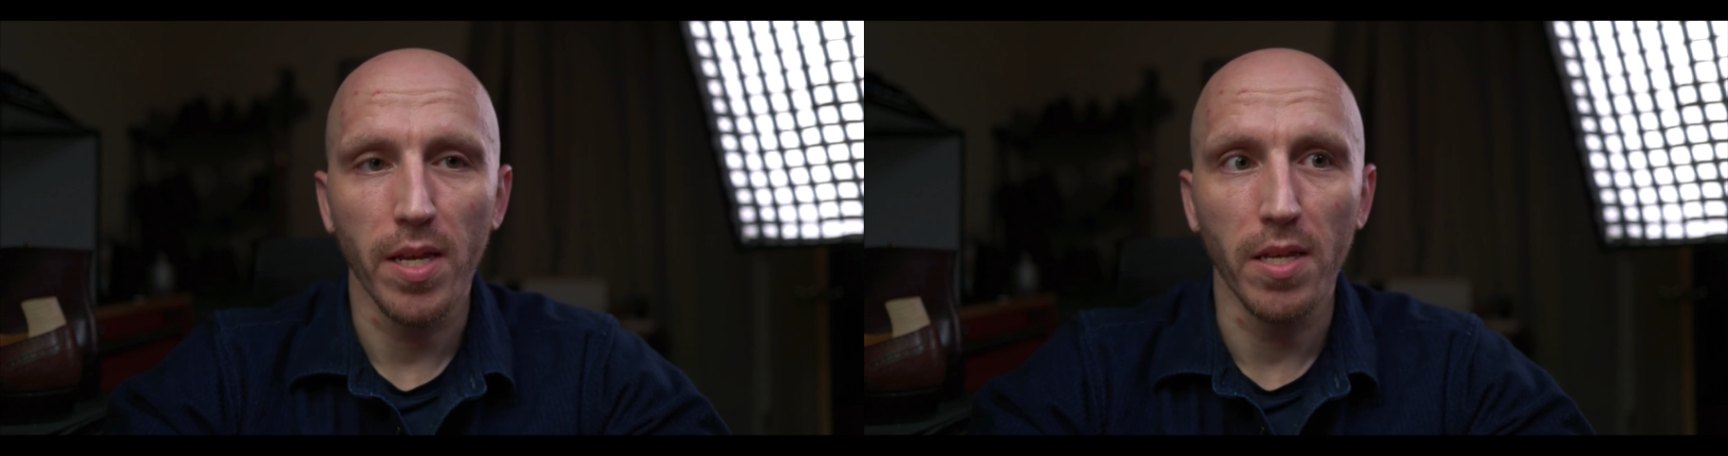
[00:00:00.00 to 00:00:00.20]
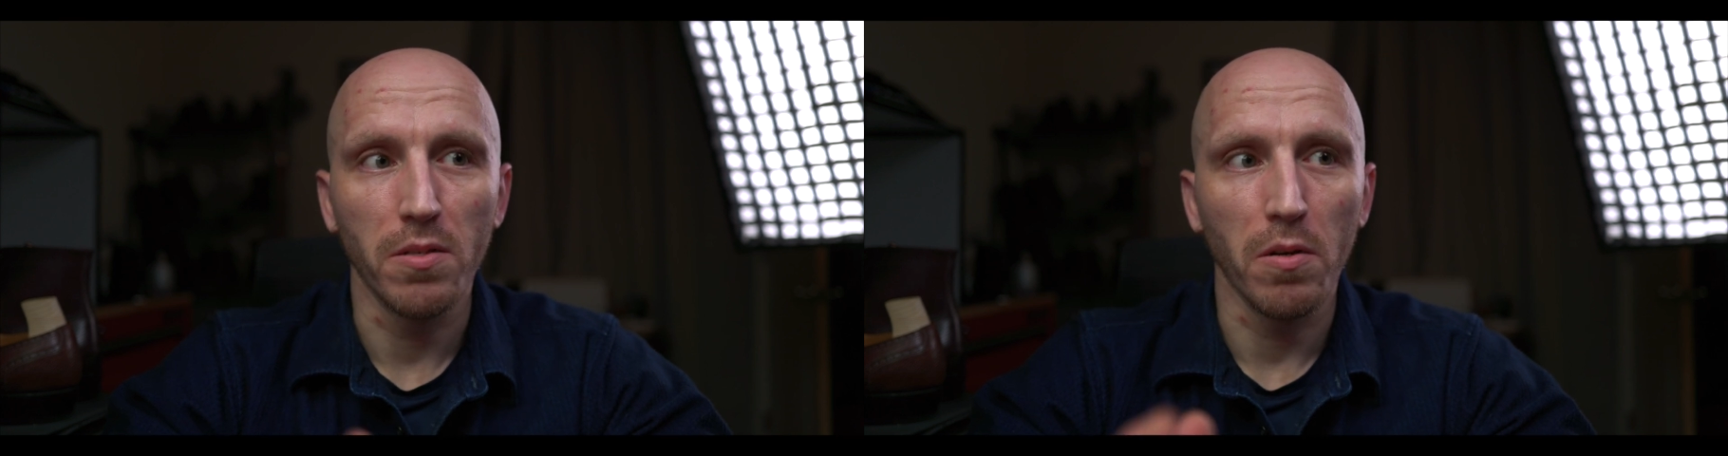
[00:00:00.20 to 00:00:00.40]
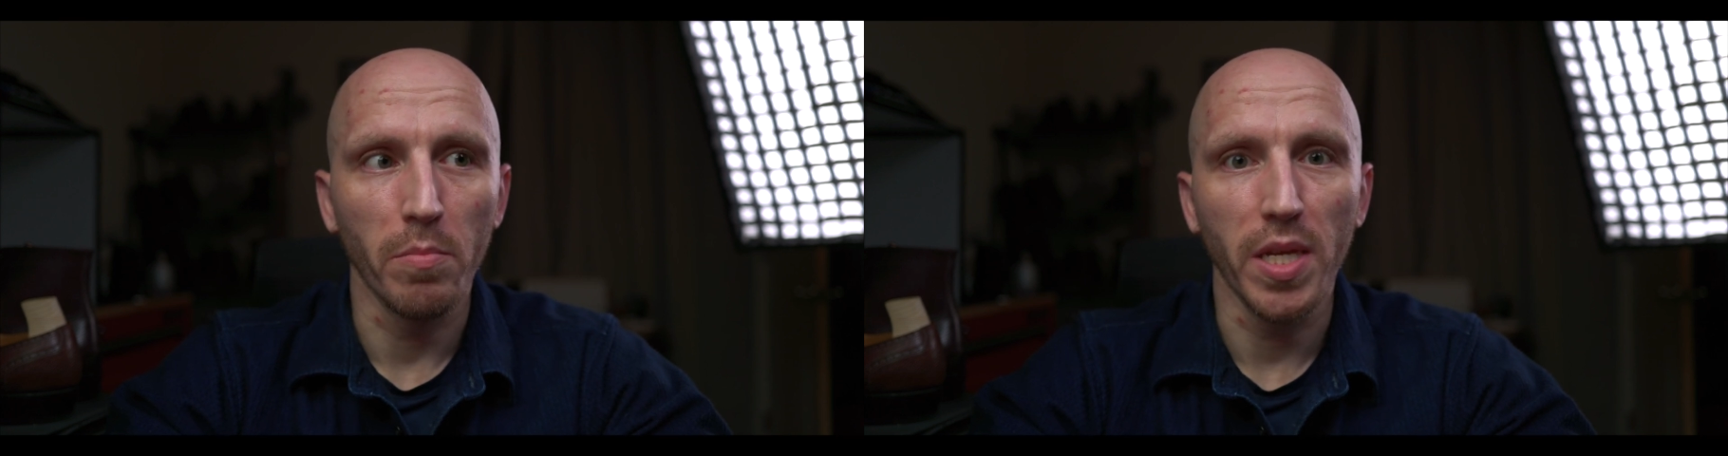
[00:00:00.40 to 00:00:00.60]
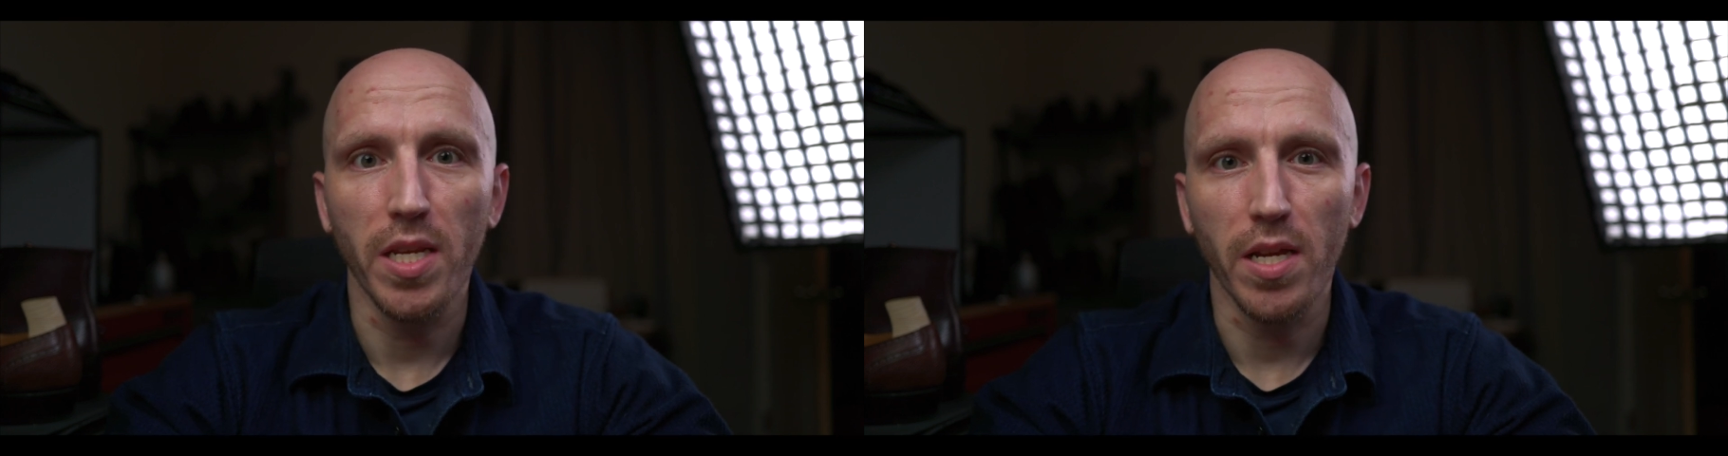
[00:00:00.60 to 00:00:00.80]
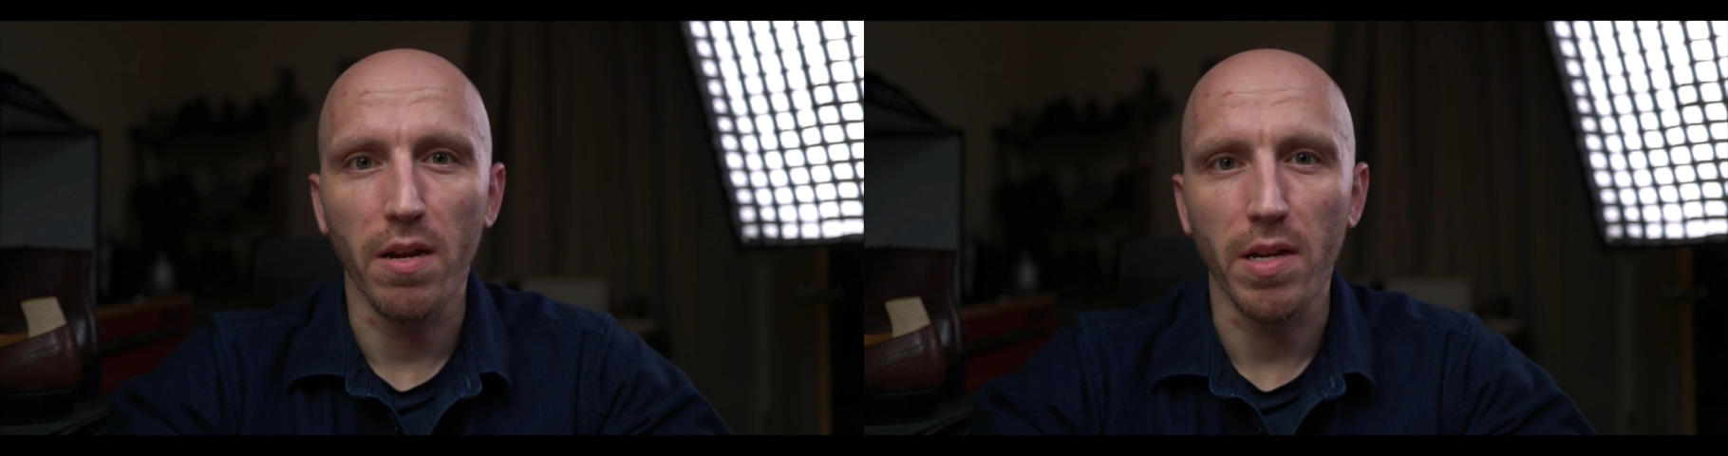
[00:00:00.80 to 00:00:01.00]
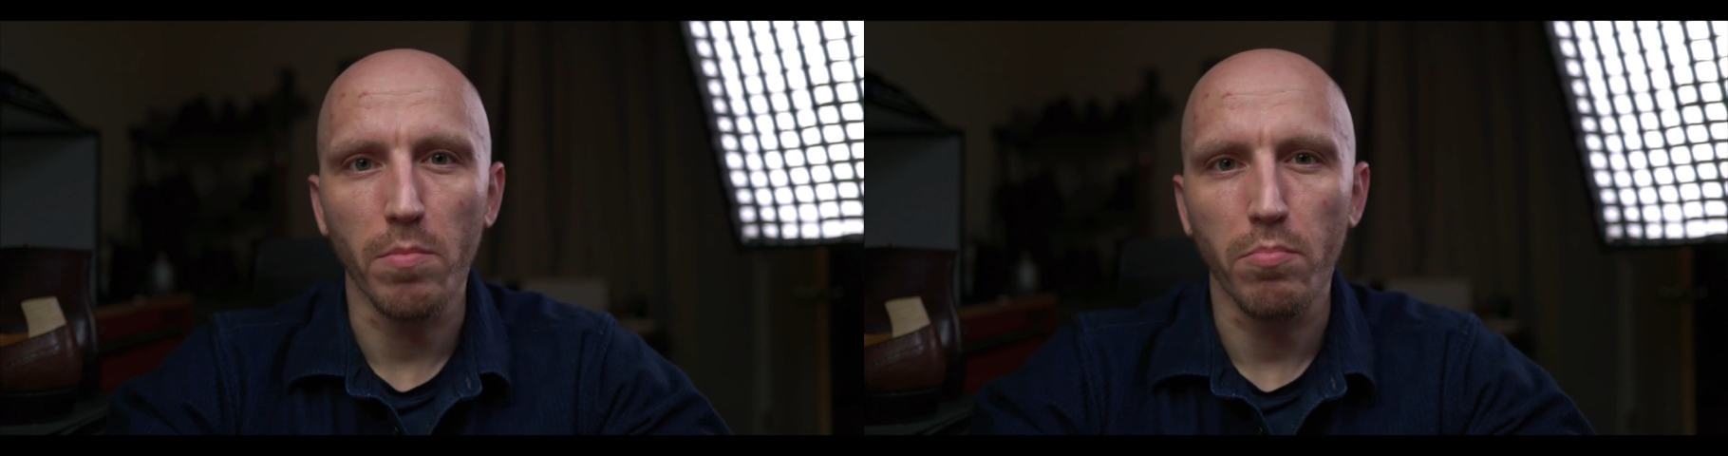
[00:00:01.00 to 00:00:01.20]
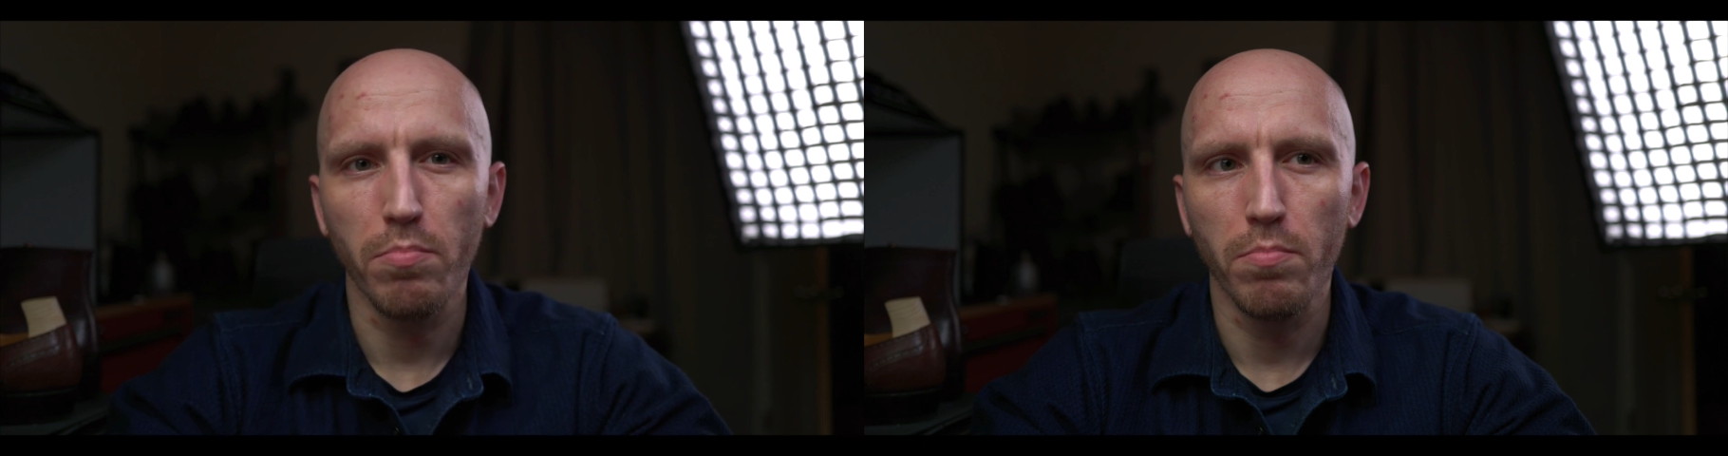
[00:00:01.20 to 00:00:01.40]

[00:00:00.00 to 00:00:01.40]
intermediary,